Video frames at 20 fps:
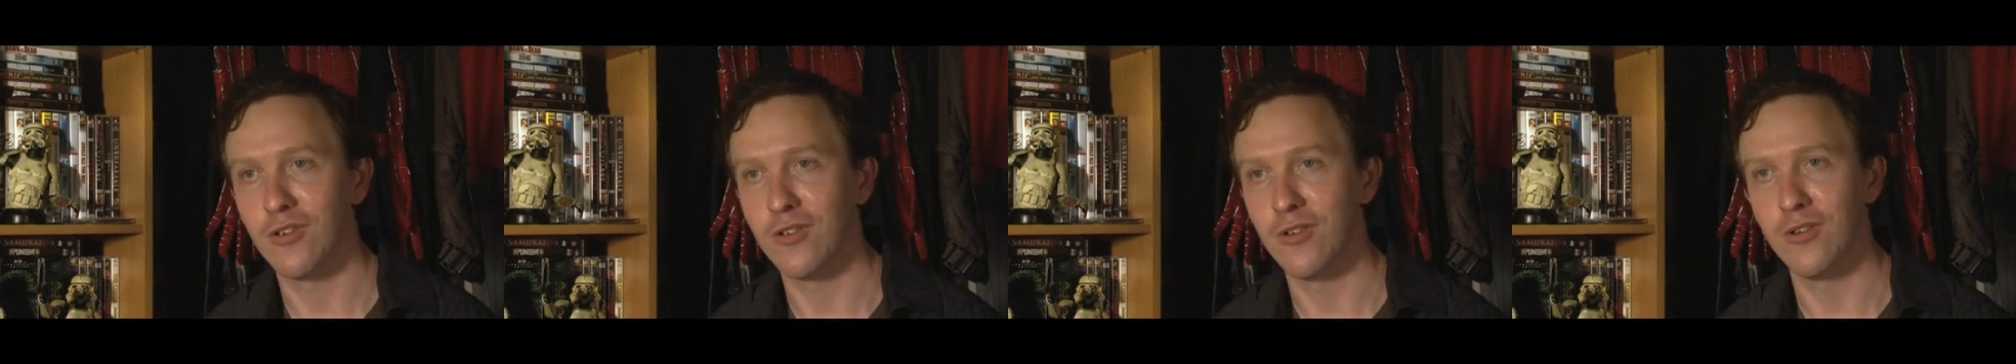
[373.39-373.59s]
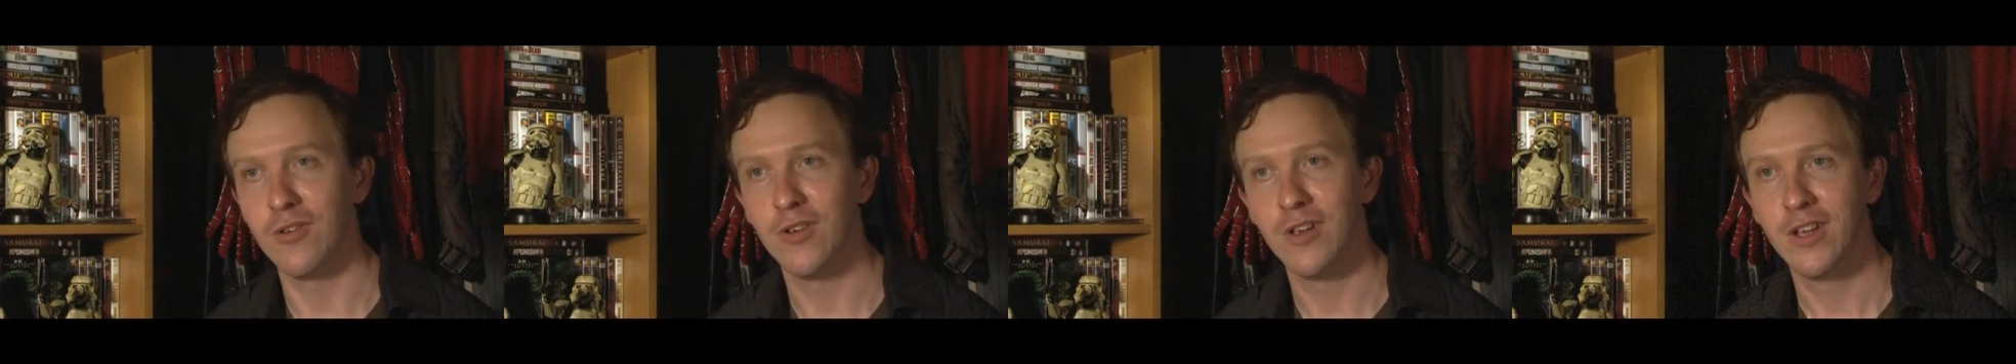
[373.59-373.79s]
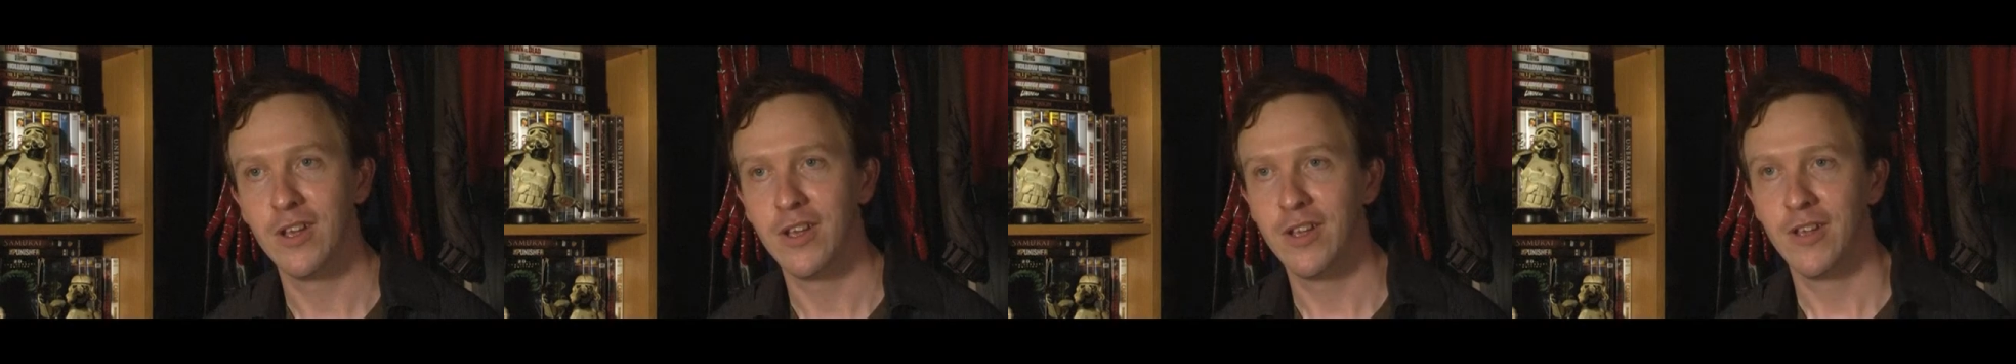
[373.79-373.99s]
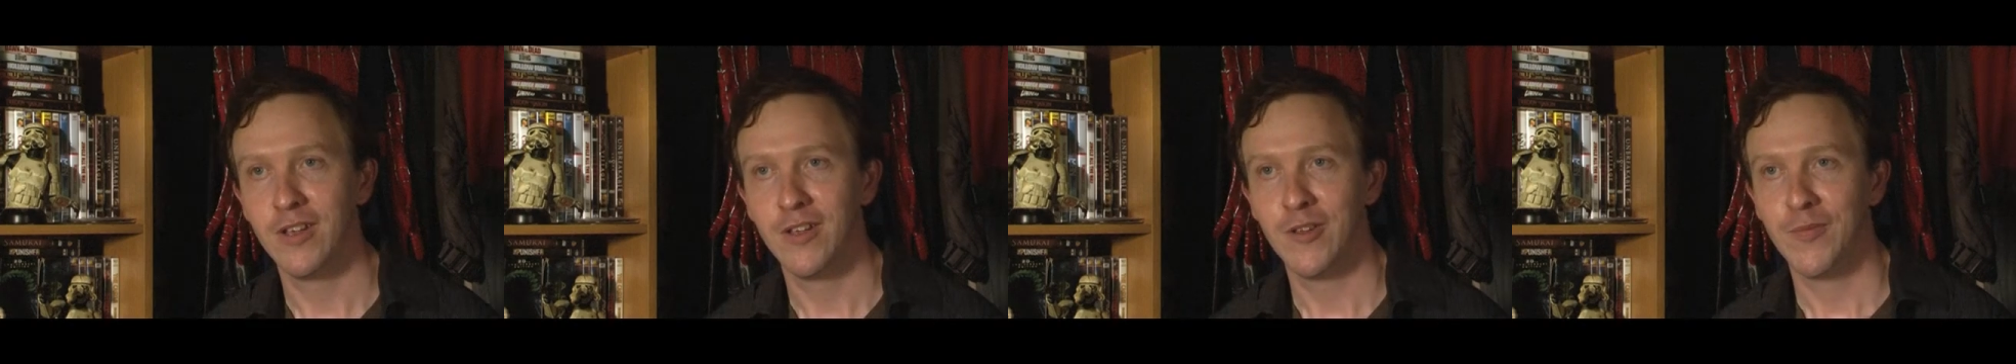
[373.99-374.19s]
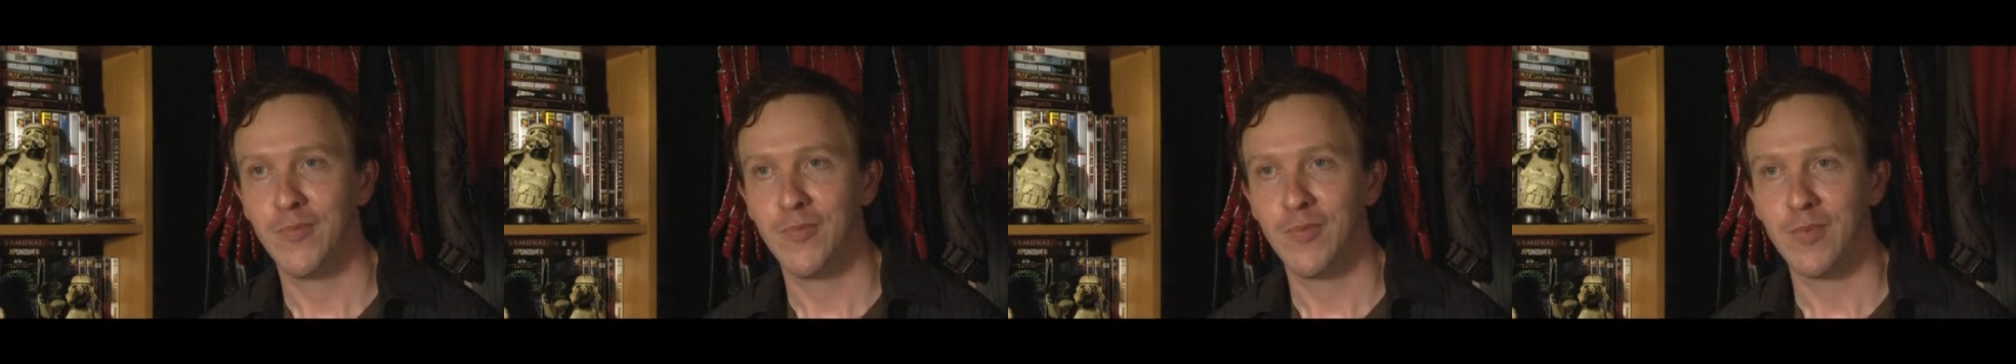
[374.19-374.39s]
to
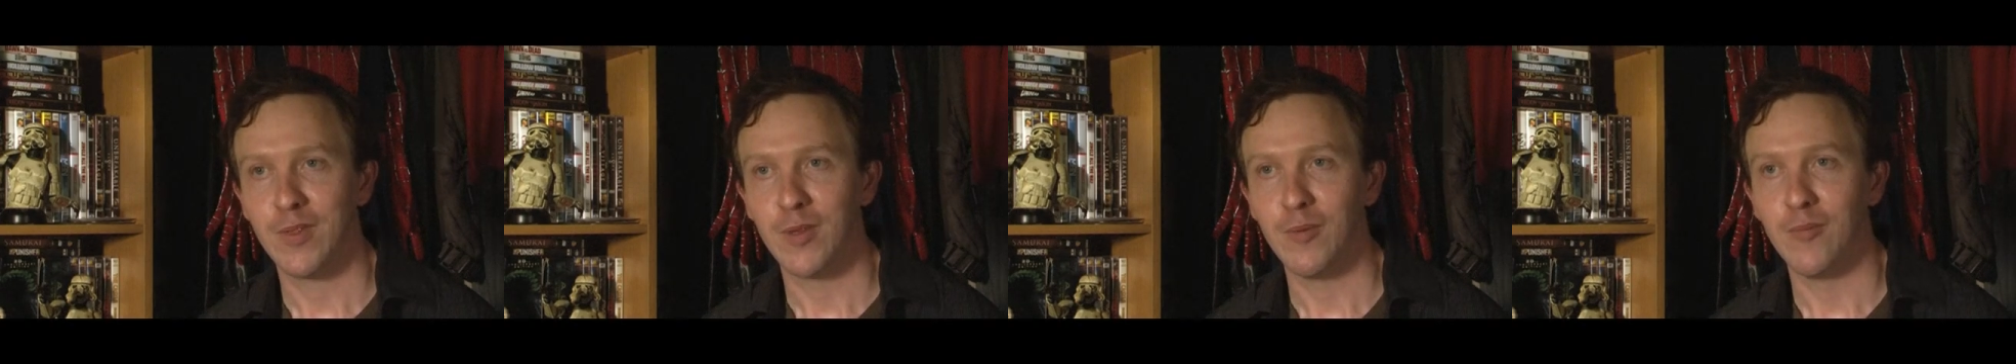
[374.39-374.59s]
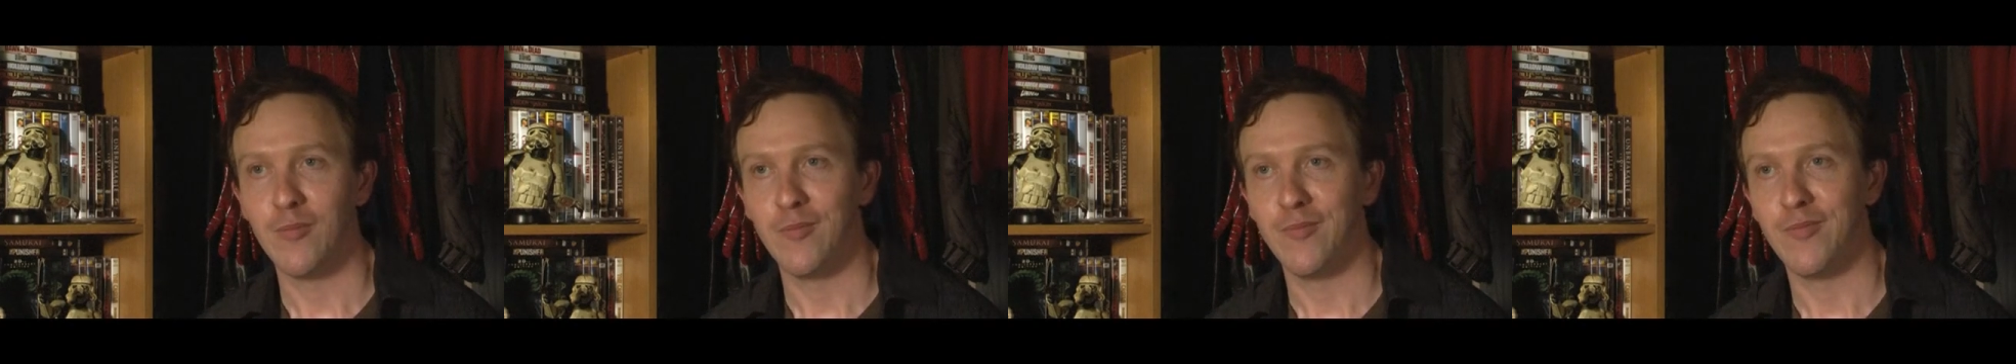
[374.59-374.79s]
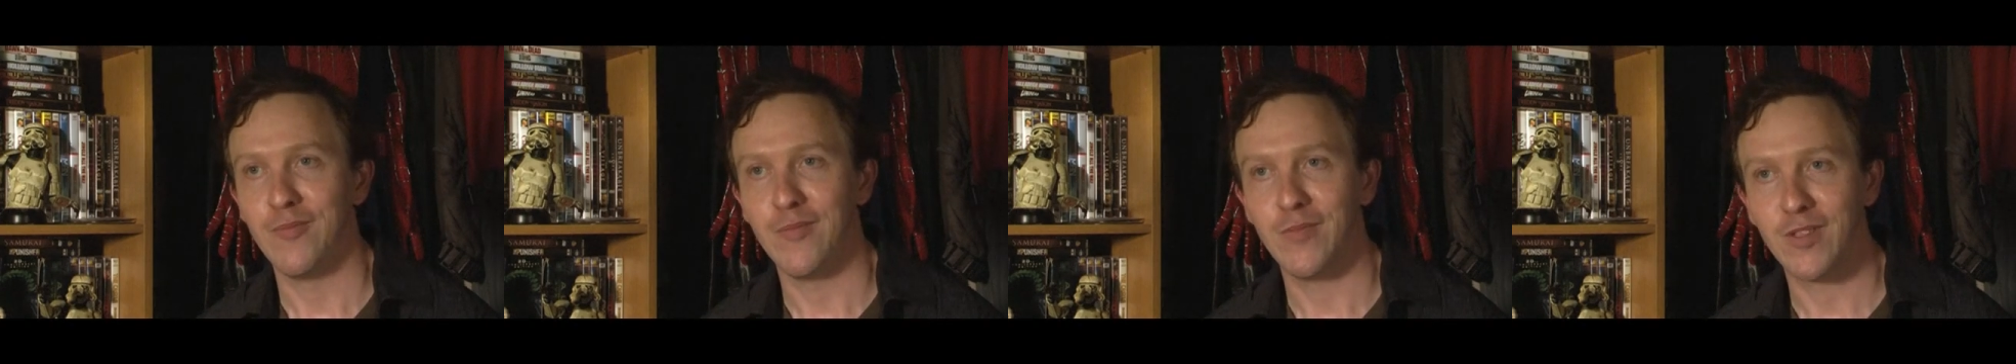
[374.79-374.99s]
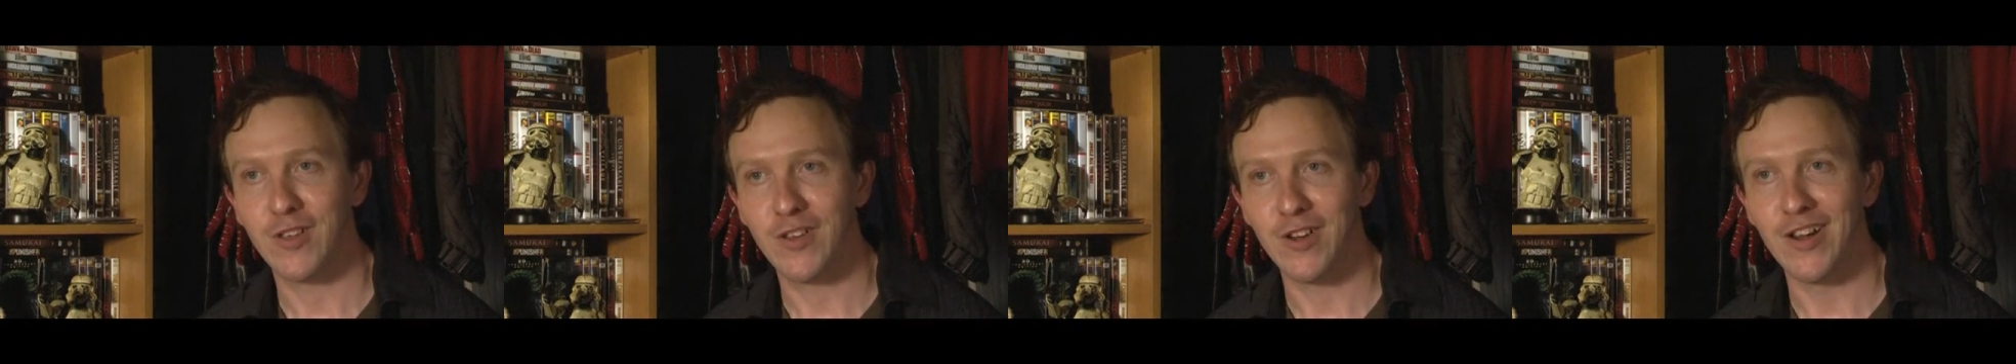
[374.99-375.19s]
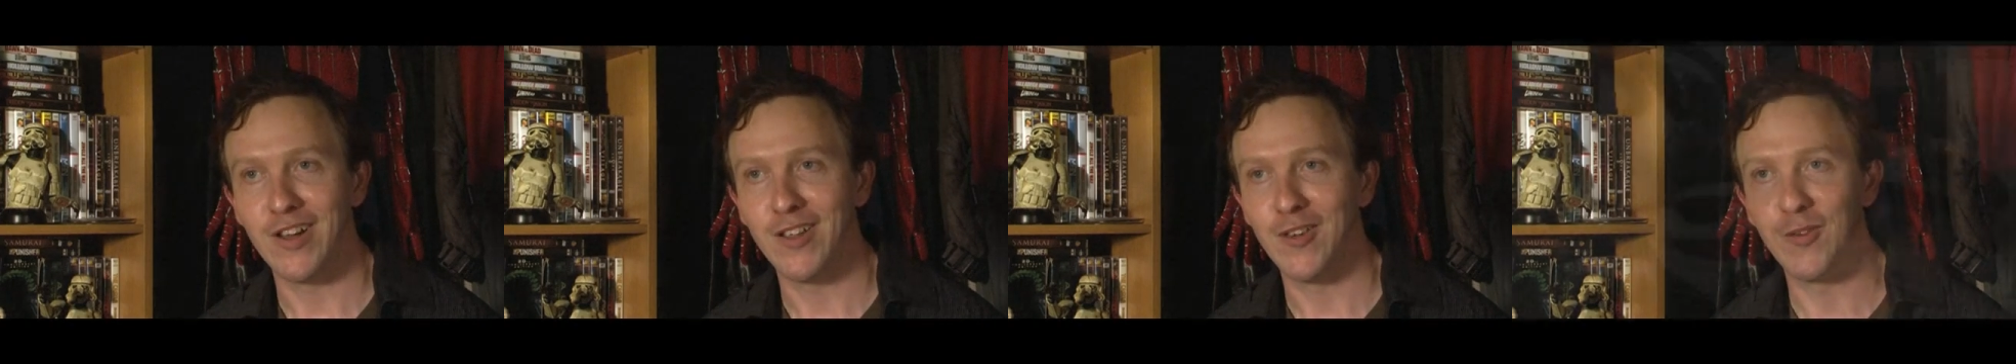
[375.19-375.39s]

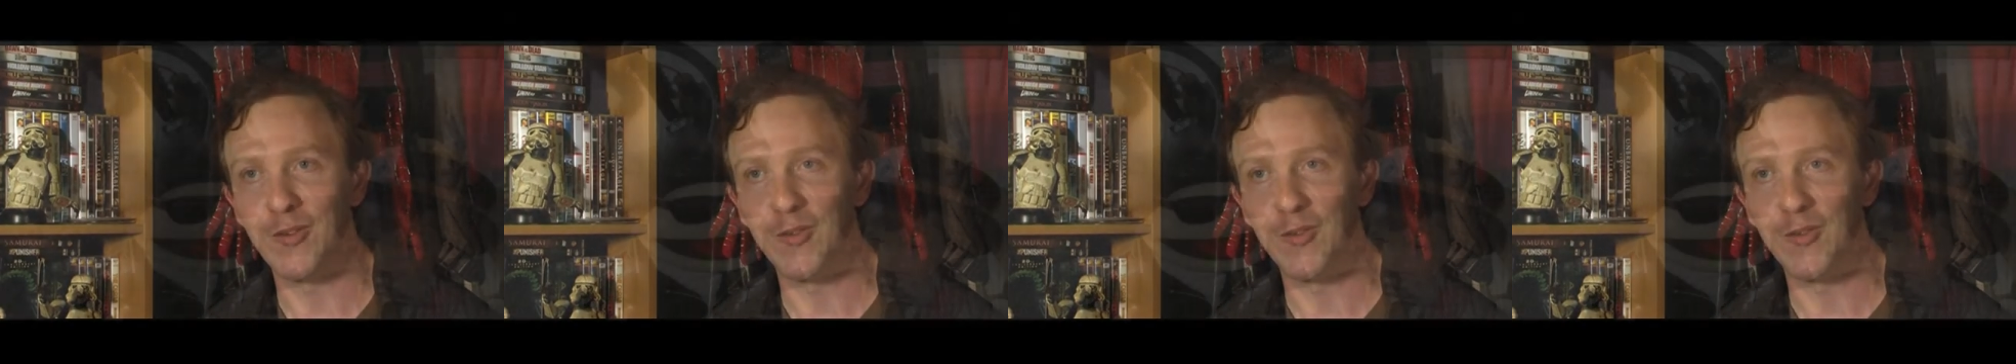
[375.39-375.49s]
kind